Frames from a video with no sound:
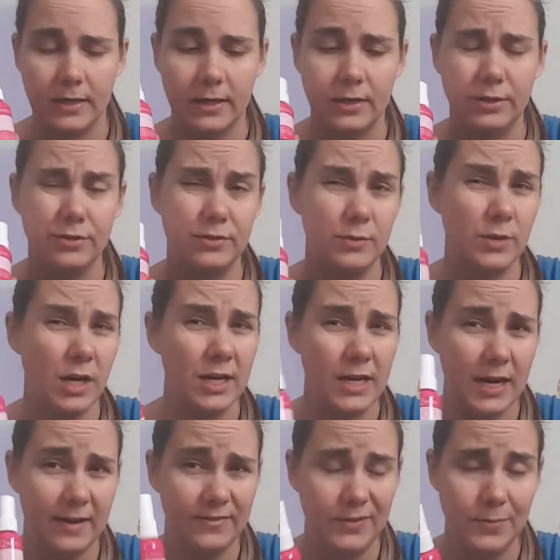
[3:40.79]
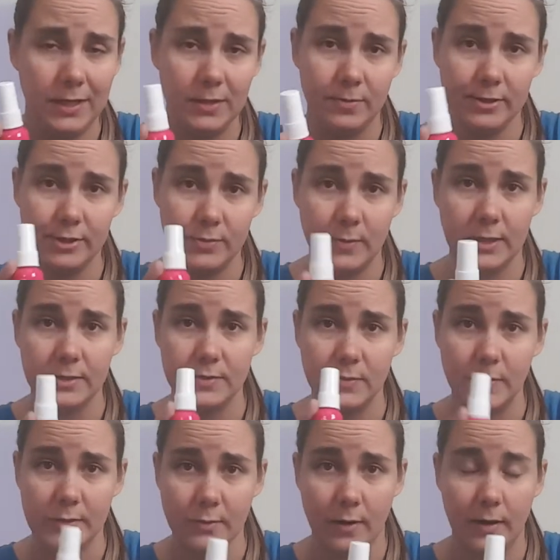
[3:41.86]
Uh, you do not have to be a Birchbox
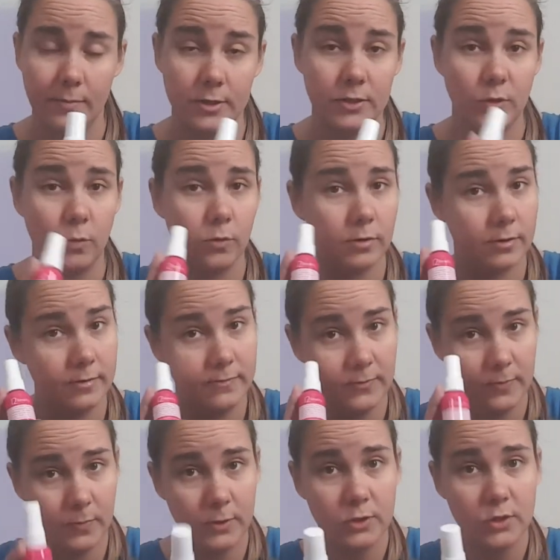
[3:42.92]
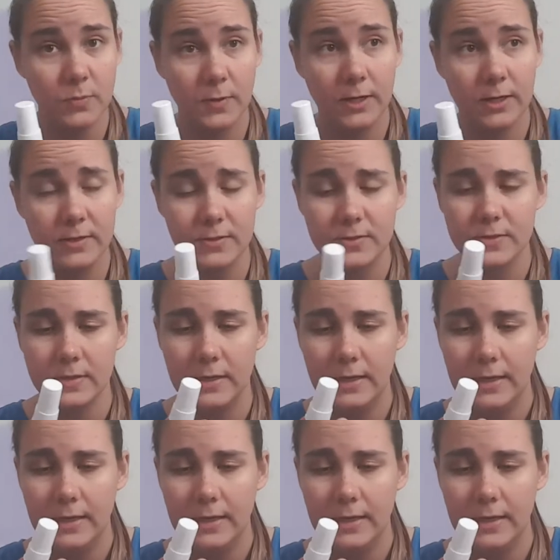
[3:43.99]
subscriber to order from Birchbox,